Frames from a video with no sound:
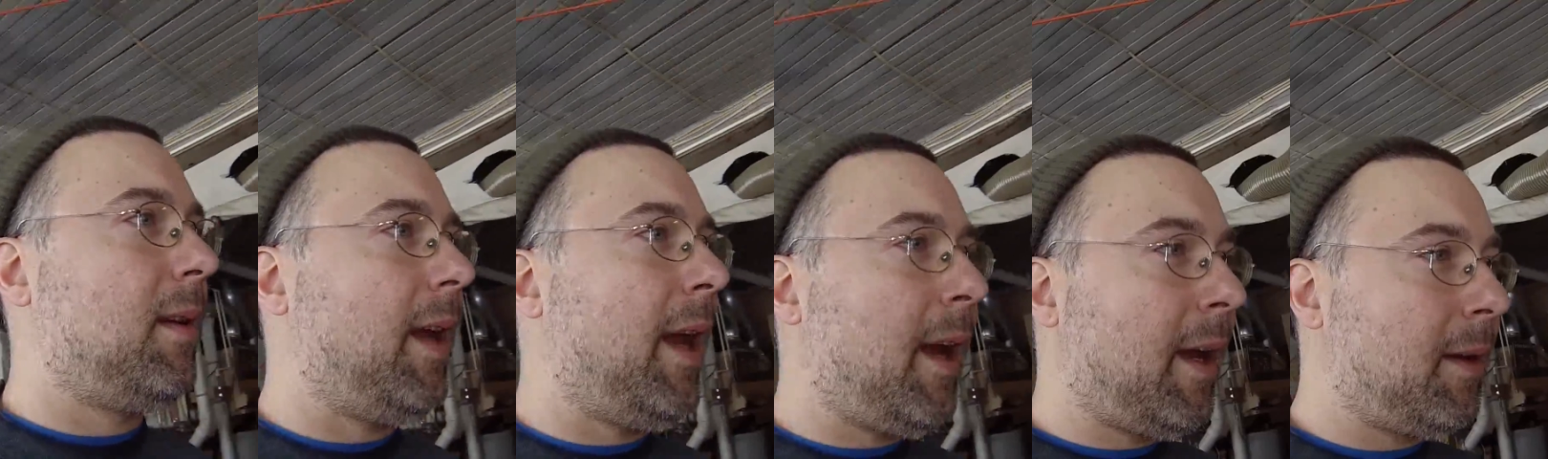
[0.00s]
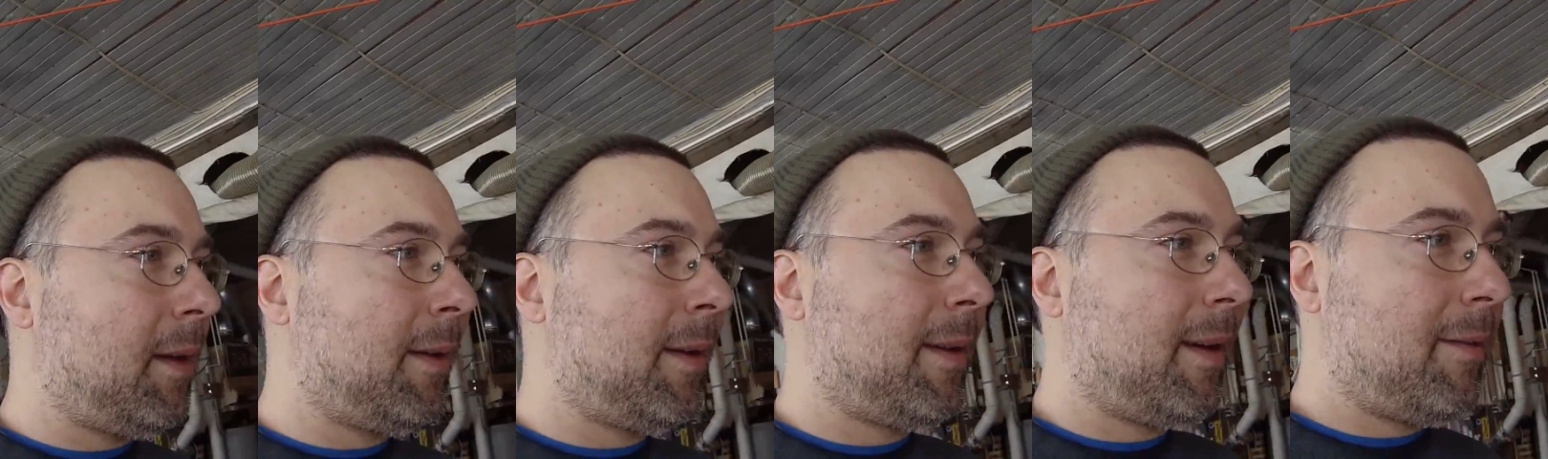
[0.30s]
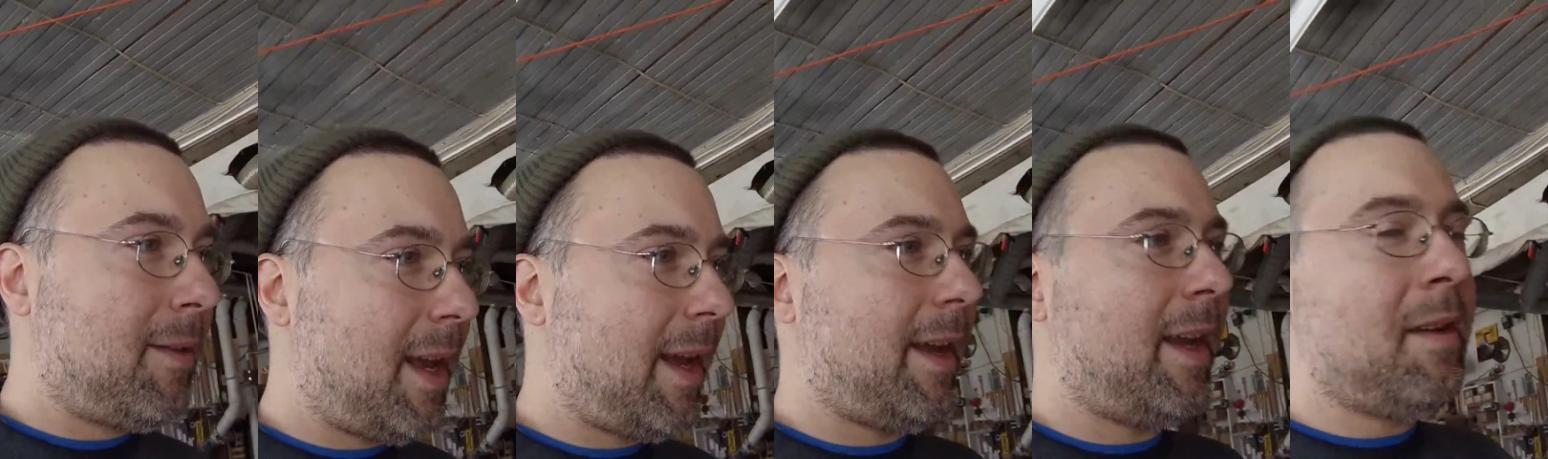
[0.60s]
end
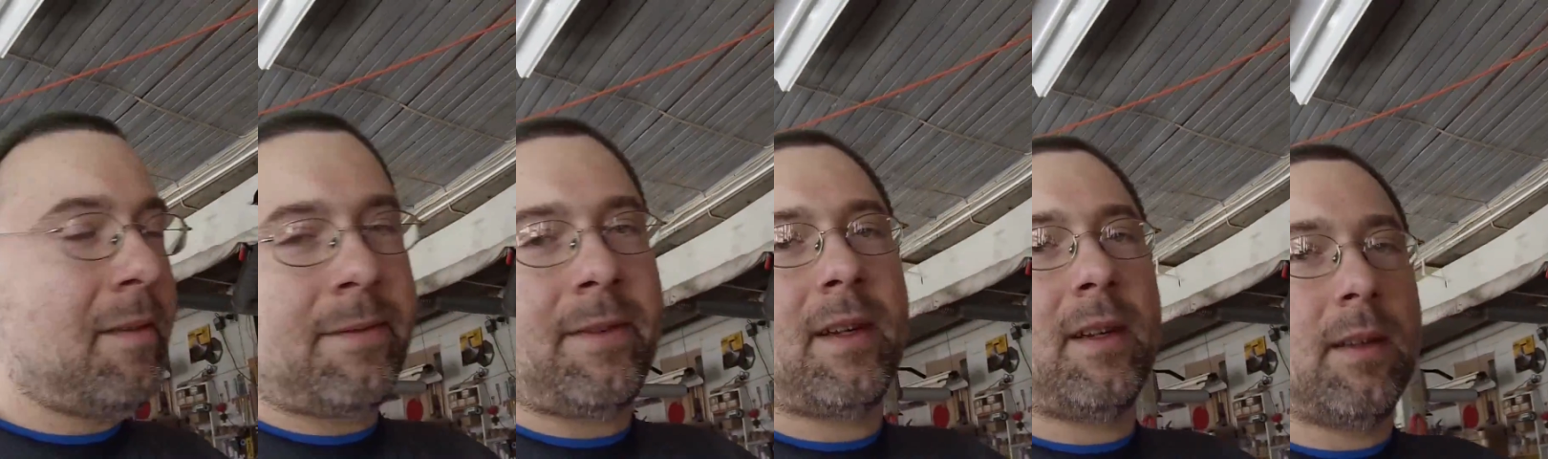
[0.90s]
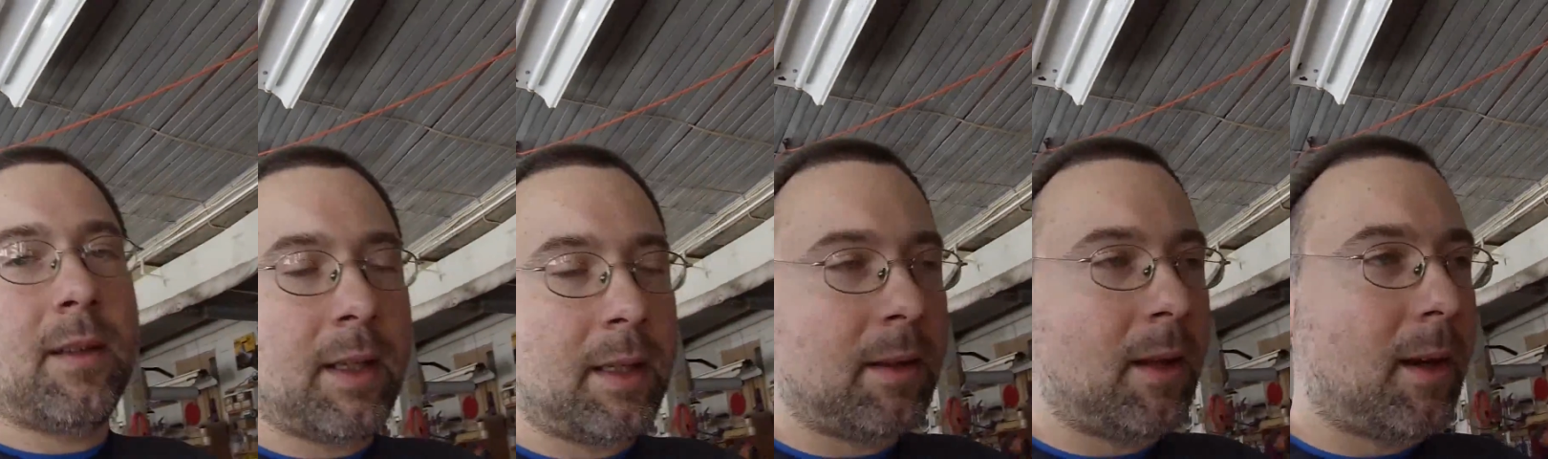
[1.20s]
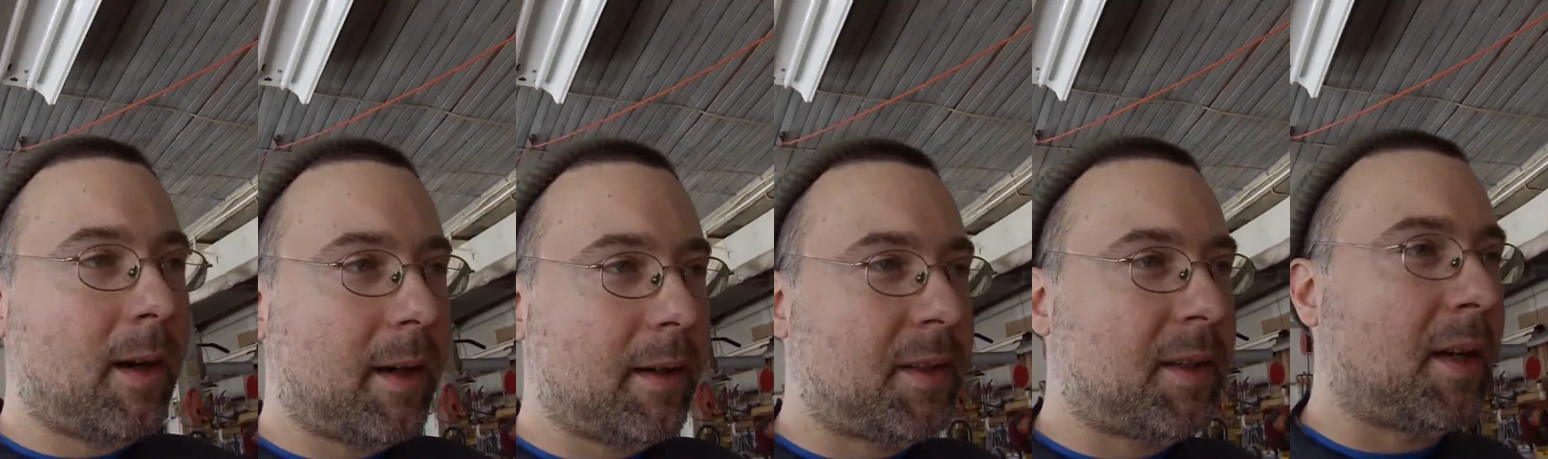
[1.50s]
of that infinitely
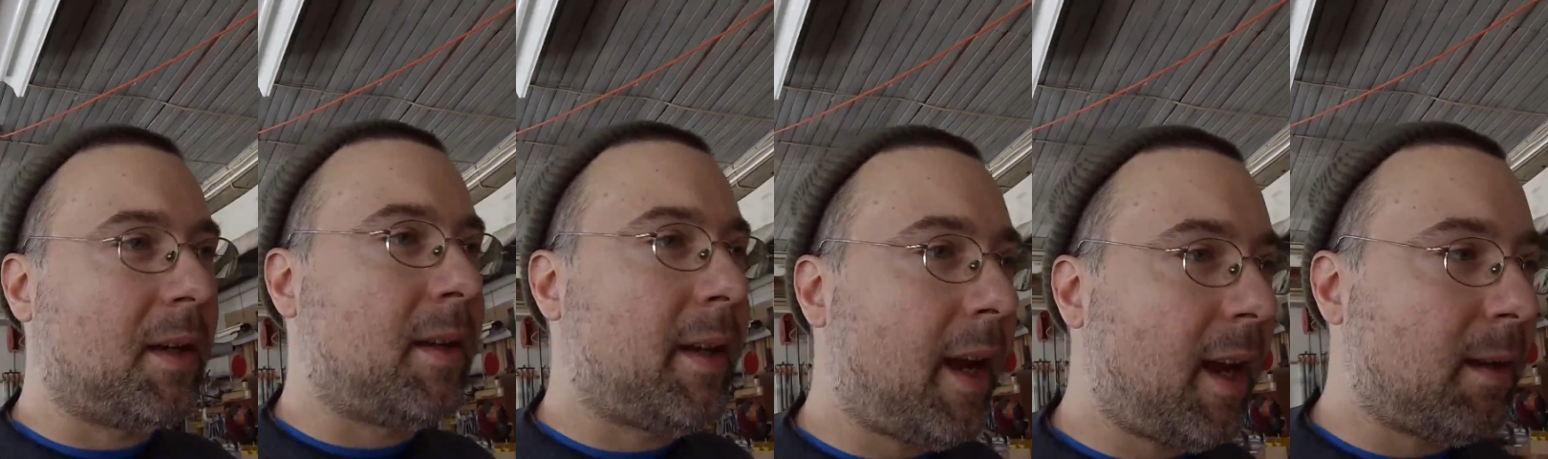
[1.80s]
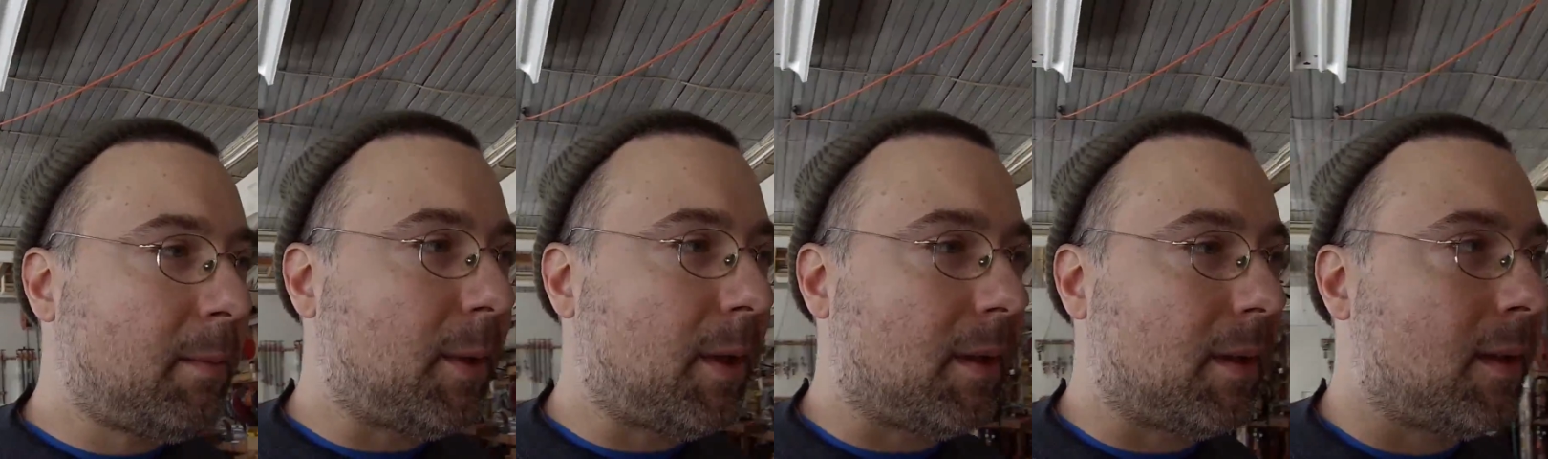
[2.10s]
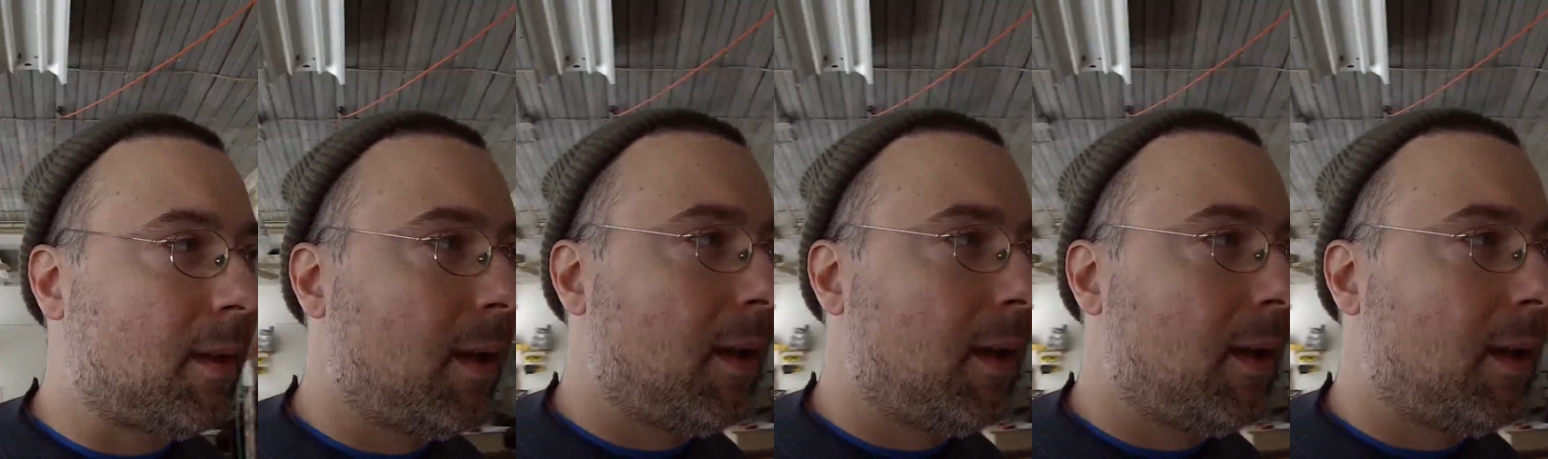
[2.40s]
large containment